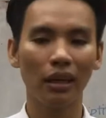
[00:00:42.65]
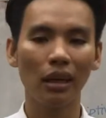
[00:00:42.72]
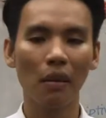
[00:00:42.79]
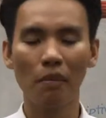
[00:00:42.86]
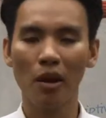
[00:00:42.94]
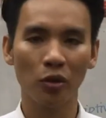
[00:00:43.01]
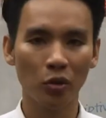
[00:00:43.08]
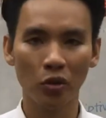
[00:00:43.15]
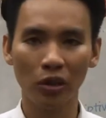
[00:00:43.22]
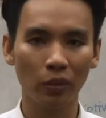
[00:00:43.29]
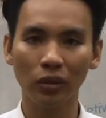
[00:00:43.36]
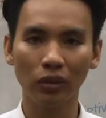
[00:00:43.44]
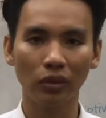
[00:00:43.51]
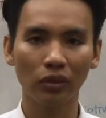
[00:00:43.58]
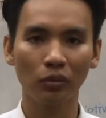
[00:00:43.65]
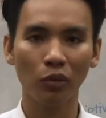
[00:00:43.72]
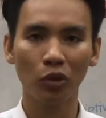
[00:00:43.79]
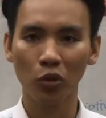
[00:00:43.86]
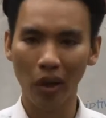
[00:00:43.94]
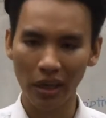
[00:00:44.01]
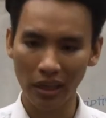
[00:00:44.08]
measurable, more
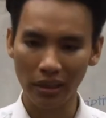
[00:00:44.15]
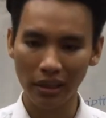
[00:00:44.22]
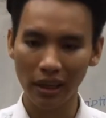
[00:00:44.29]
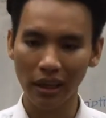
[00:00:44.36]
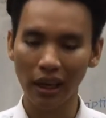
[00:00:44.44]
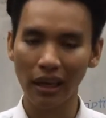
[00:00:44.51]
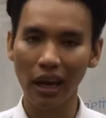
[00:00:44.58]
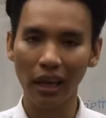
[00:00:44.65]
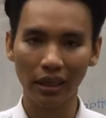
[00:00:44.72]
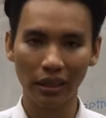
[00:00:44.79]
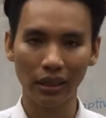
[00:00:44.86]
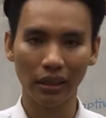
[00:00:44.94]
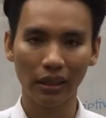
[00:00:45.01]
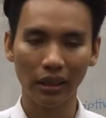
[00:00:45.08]
to understanding an idea.